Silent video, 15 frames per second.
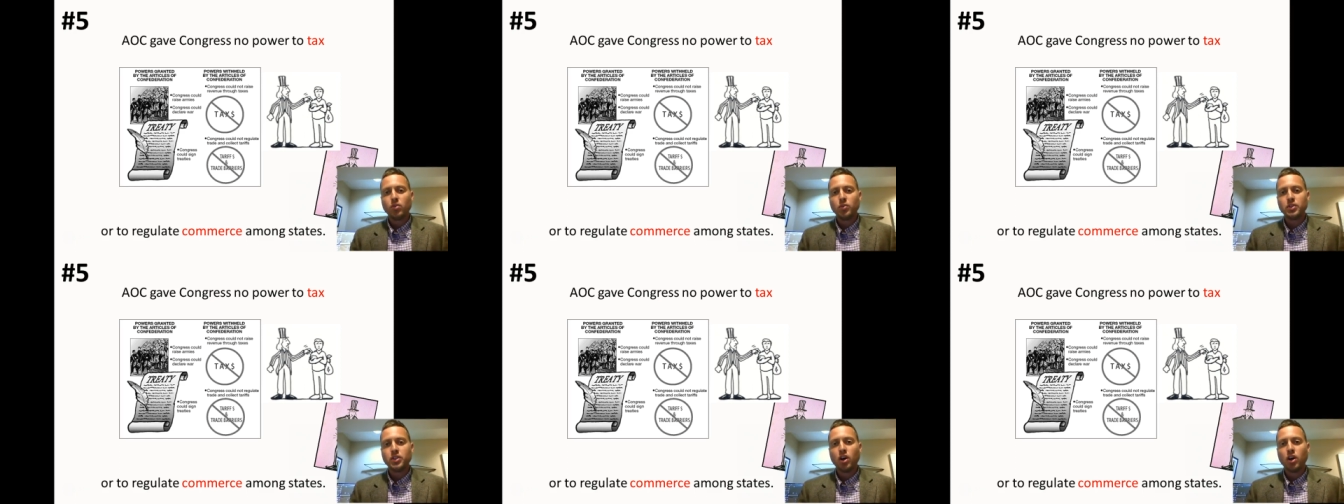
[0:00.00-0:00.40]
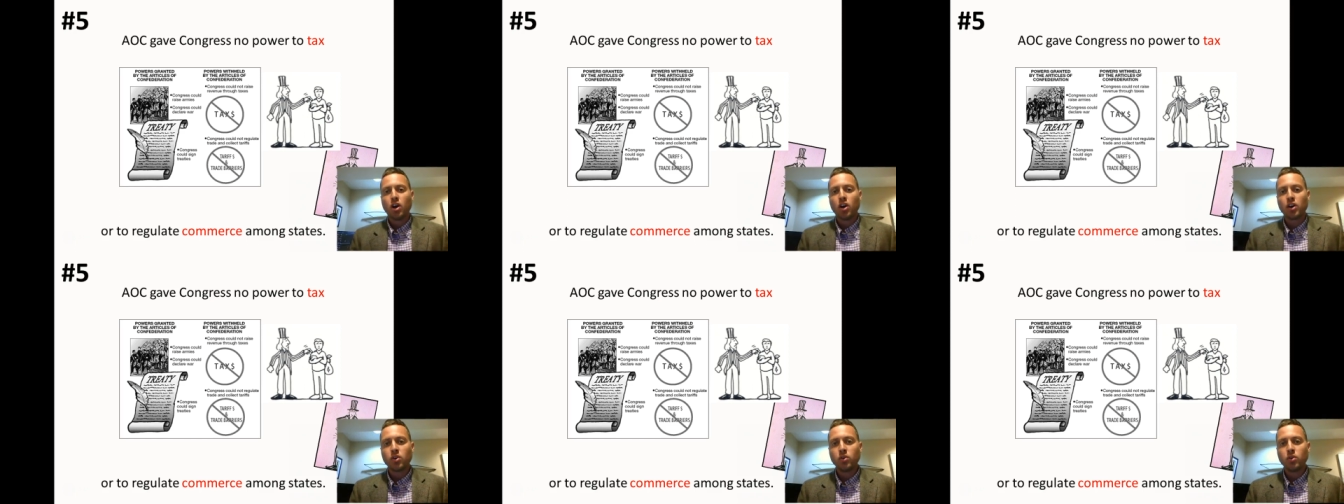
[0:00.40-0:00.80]
was the
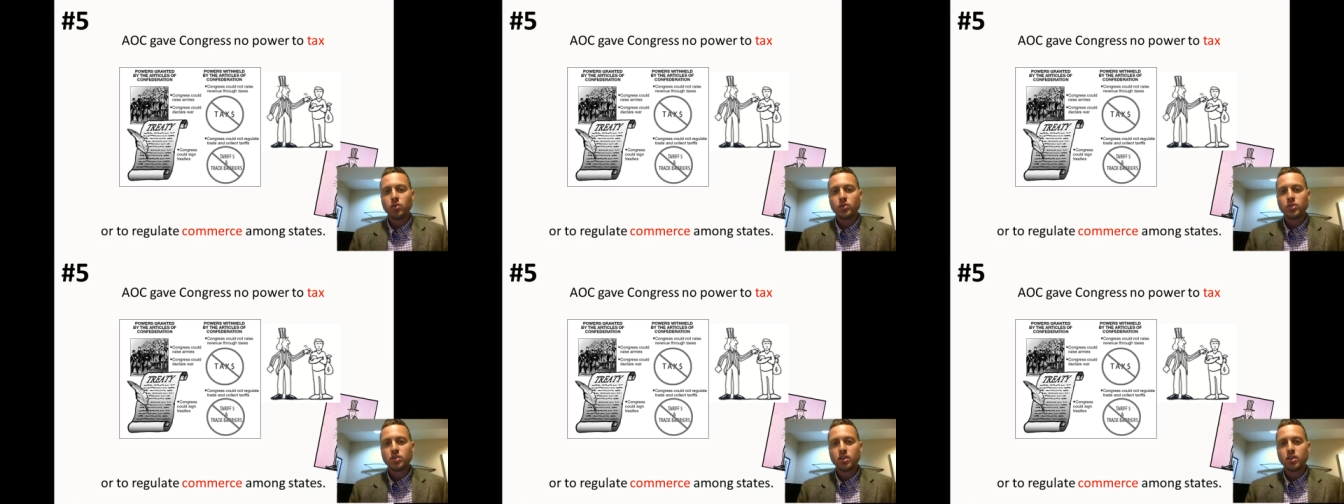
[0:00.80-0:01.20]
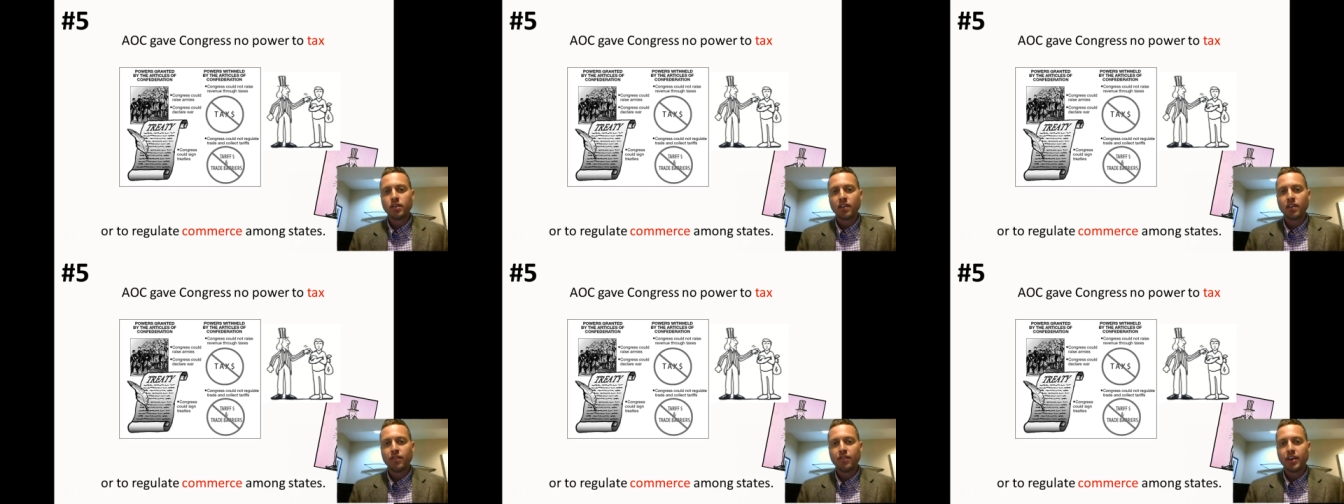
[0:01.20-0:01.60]
Articles
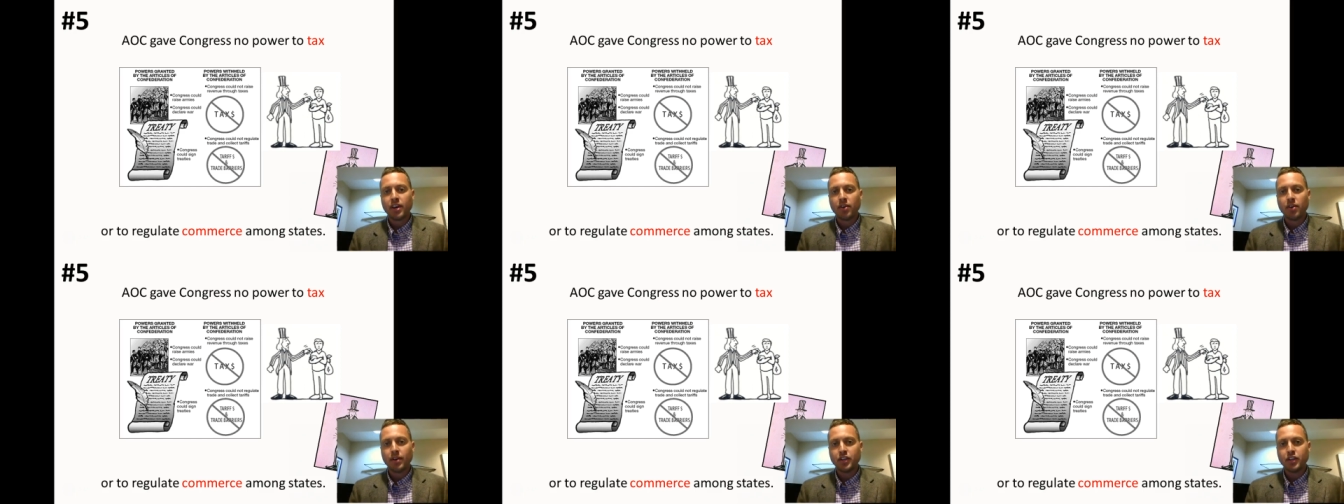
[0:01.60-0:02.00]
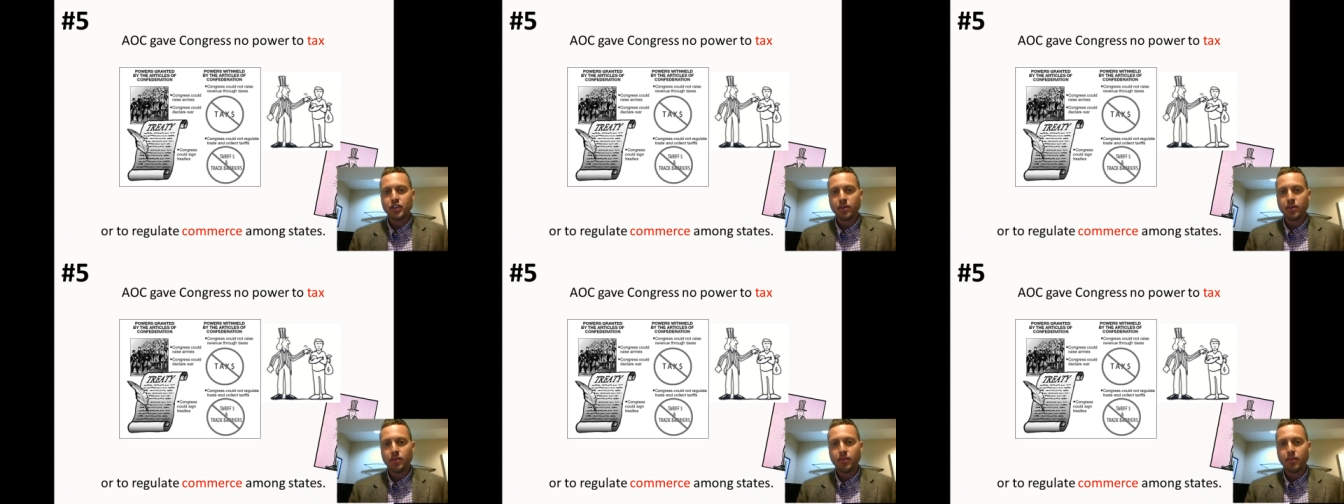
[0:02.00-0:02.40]
of
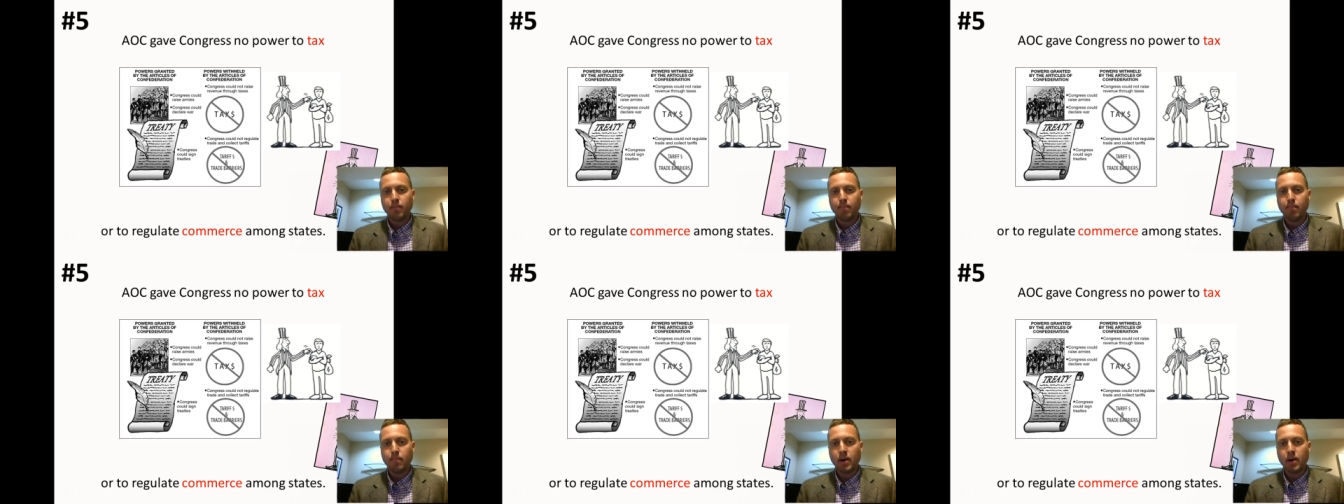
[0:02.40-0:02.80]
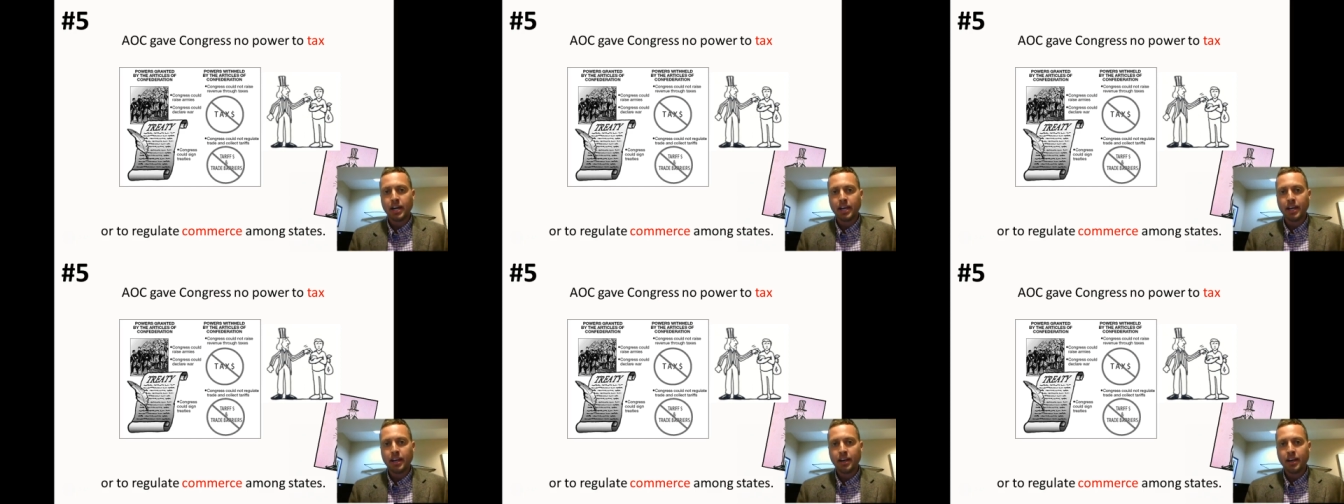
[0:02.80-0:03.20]
Confederation
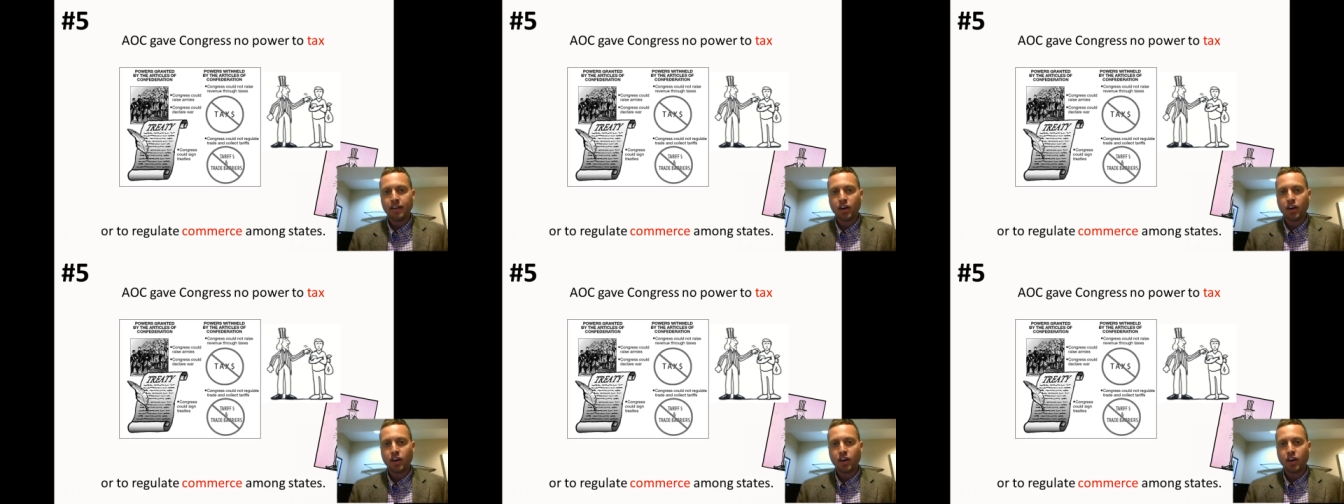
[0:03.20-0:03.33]
money?